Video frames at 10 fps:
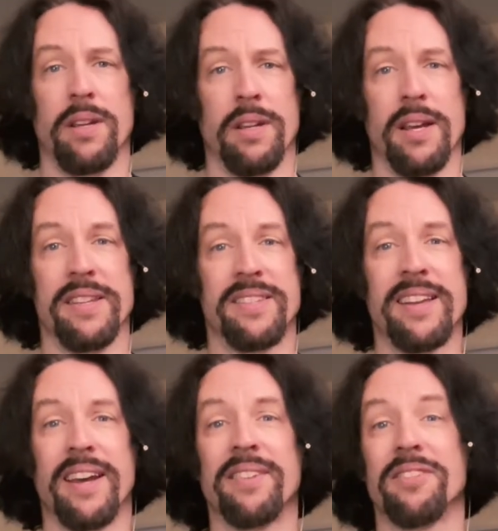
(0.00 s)
and I
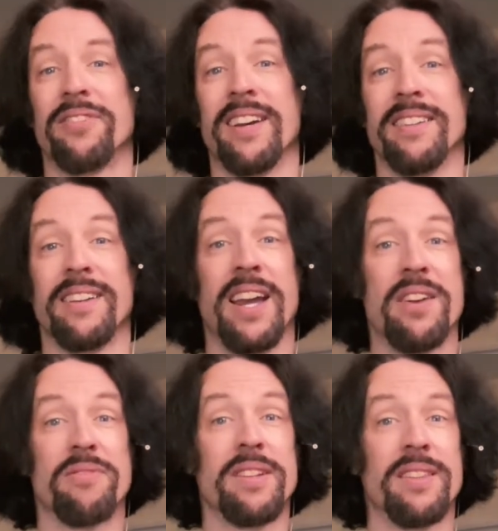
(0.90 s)
set out to find
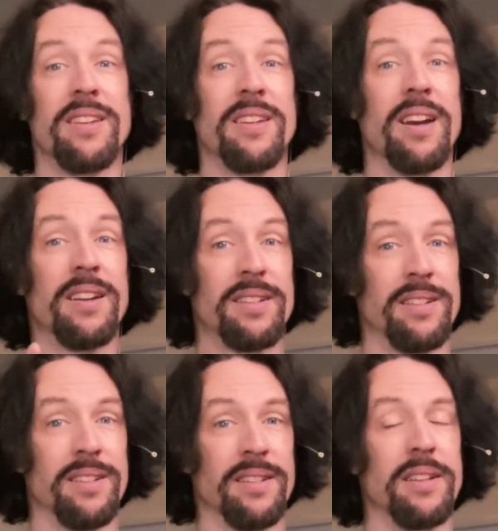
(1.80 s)
everything I
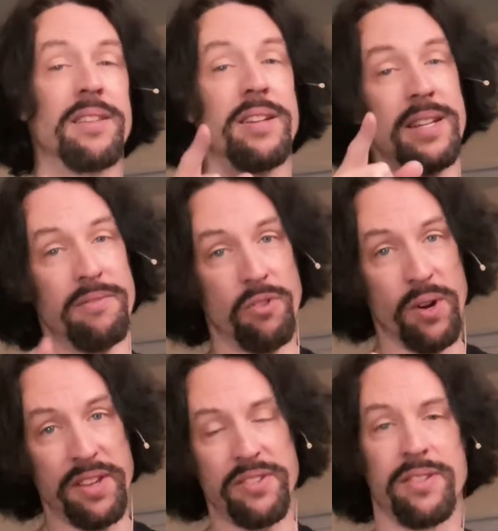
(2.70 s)
could that he had
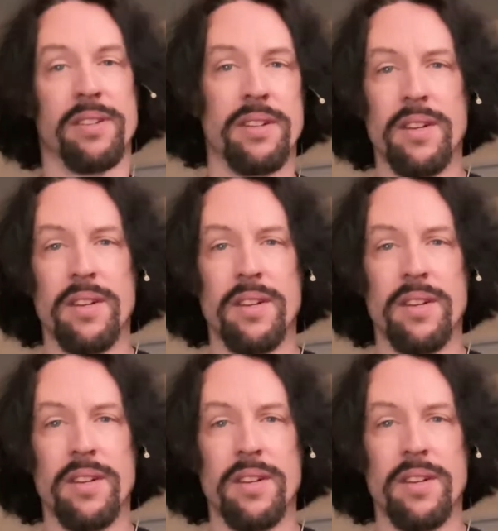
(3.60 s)
voiced.